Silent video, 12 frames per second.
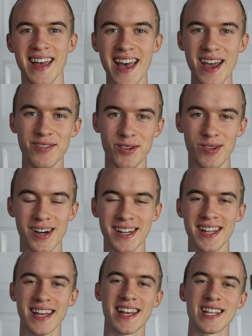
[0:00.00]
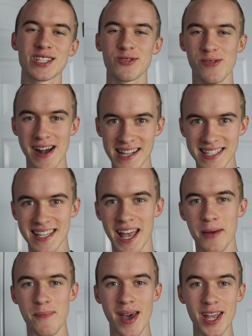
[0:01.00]
Hey everyone, it's
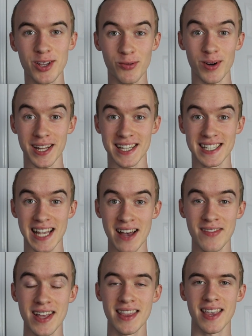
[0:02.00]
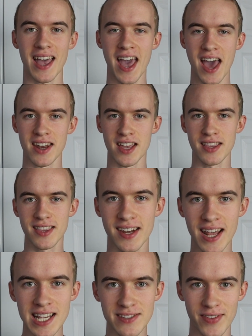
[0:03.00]
Wednesday, May 27th, and in
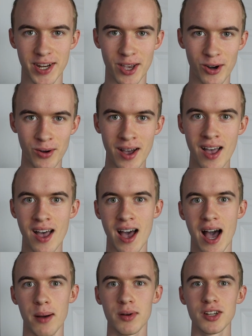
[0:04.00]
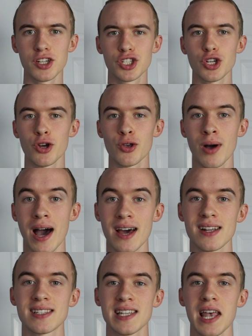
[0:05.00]
today's video, I'm going to show you
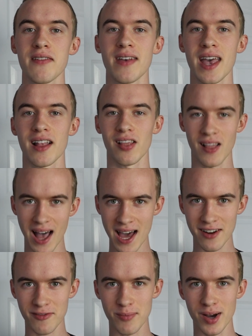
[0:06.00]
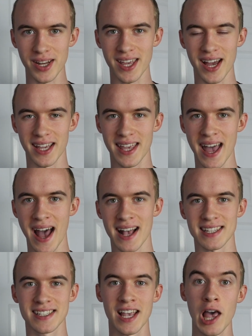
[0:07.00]
how to save a lot of money on
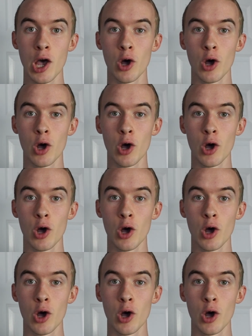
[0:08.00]
gas